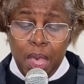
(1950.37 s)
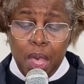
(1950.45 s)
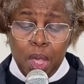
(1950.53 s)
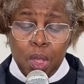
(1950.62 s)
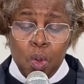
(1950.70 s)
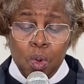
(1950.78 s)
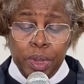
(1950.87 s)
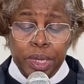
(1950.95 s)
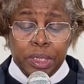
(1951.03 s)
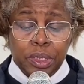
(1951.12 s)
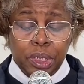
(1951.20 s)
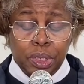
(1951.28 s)

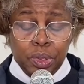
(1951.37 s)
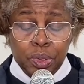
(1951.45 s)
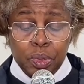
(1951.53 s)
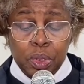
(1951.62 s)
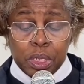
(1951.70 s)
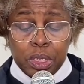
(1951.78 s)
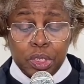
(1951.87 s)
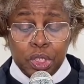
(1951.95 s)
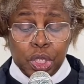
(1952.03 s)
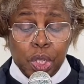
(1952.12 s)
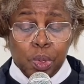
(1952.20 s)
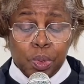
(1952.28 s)
According to
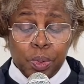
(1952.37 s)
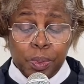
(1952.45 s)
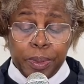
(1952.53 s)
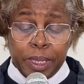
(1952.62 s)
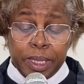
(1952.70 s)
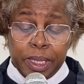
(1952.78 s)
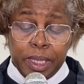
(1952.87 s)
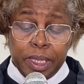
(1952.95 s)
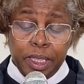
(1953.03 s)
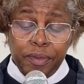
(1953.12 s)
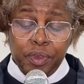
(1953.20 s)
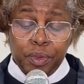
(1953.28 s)
Job,
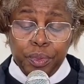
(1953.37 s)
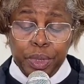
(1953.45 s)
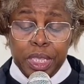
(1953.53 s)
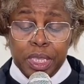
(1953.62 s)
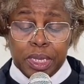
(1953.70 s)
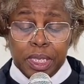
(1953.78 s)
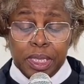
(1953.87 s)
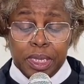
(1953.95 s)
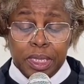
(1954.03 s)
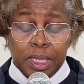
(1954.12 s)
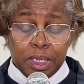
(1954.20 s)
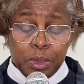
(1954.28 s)
if you read in
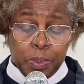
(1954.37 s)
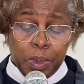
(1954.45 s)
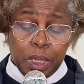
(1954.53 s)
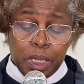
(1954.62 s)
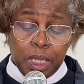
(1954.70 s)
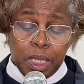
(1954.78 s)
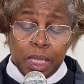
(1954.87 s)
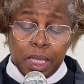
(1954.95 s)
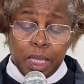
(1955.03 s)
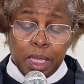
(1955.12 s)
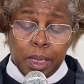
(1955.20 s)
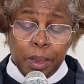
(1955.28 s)
his
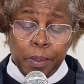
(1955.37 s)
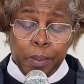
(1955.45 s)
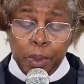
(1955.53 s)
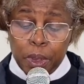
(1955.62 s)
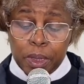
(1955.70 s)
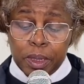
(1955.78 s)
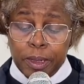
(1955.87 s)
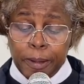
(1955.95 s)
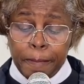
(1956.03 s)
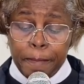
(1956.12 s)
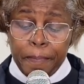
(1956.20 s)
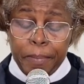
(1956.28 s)
book,
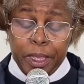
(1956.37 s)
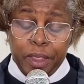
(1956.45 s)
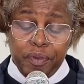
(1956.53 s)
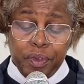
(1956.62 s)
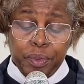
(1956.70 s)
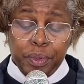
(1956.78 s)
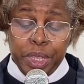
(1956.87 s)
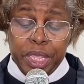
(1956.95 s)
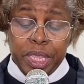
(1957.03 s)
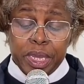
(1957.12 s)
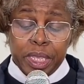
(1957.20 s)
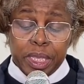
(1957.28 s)
if you
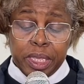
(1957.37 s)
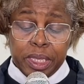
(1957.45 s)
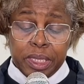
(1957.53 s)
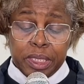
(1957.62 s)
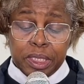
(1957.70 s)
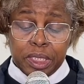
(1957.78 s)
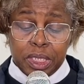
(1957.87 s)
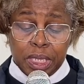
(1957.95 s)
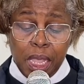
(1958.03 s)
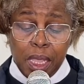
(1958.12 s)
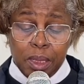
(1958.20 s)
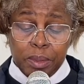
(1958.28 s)
read the
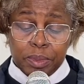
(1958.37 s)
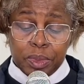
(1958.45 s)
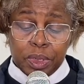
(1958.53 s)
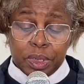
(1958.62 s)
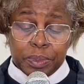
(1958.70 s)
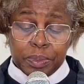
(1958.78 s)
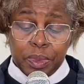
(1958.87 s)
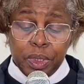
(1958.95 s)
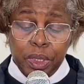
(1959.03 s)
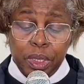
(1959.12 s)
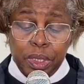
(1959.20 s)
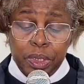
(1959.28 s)
Psalms,
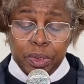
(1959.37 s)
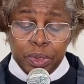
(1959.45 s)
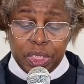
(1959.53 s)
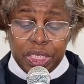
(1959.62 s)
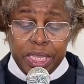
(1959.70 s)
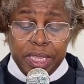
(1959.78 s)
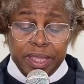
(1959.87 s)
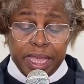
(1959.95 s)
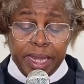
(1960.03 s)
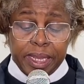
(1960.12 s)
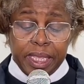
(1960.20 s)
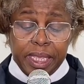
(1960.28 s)
you'll see
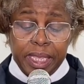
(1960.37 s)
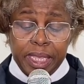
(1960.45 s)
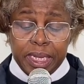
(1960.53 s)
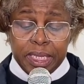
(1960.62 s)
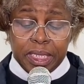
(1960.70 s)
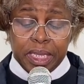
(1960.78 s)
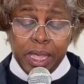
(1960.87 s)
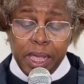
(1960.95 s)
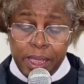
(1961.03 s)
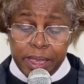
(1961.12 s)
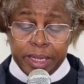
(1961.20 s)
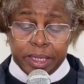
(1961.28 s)
that it is
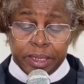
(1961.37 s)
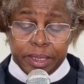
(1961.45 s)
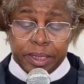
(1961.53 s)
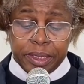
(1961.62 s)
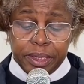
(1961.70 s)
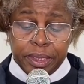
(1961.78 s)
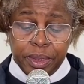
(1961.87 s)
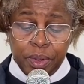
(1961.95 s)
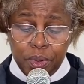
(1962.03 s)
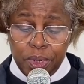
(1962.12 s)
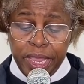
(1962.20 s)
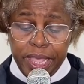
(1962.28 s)
God
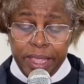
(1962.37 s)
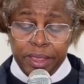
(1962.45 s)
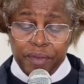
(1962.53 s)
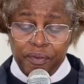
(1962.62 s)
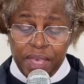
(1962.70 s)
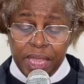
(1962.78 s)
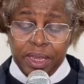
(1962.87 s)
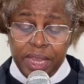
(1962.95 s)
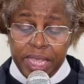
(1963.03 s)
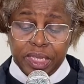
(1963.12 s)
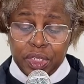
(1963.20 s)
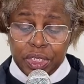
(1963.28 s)
who laid the
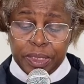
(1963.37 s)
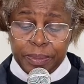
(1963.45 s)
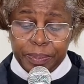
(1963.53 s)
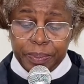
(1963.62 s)
foundation.